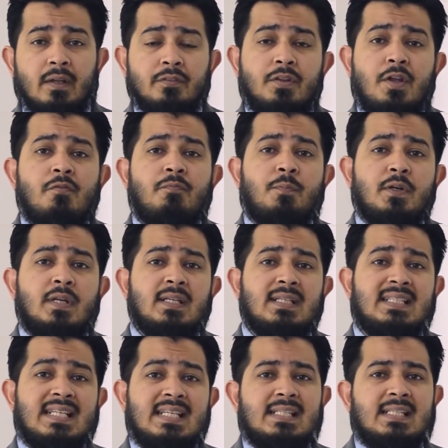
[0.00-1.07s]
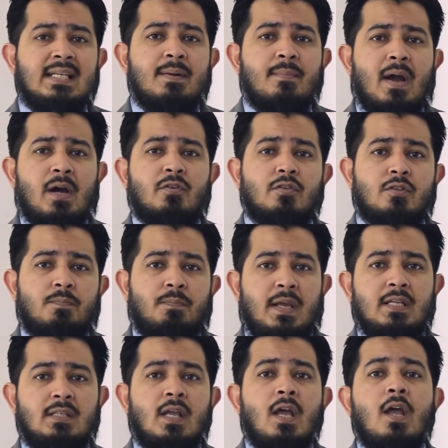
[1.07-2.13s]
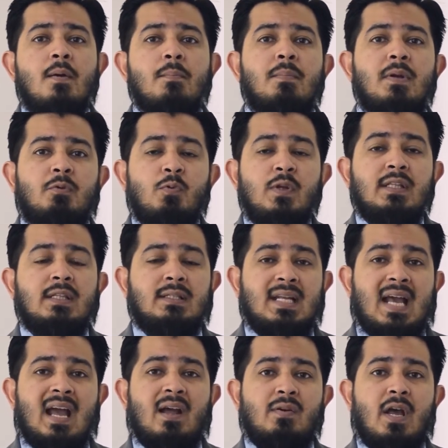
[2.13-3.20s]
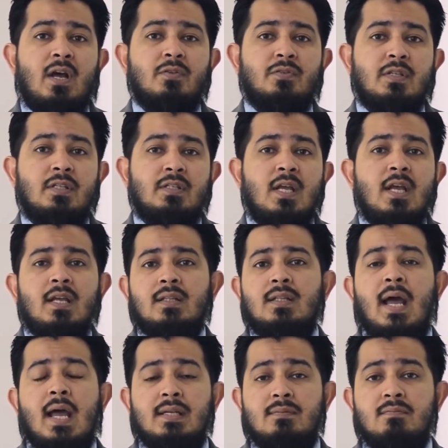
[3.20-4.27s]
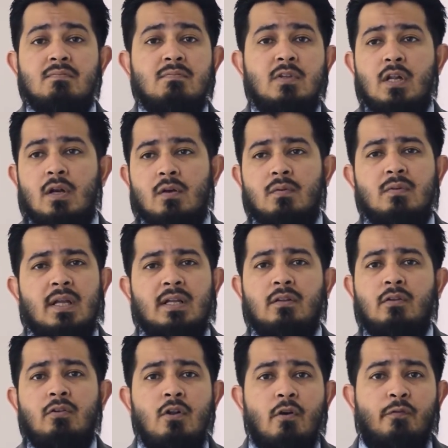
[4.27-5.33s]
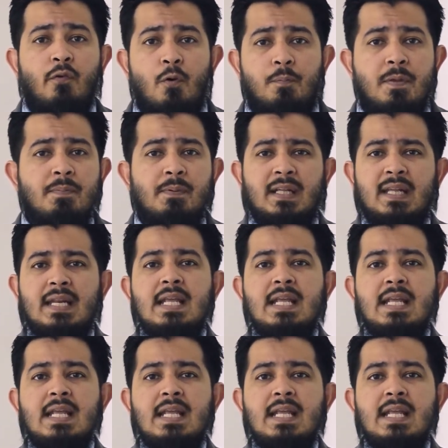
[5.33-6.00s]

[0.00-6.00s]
They've put in decent amount of space between the townhouses that, like 3 or 4 people can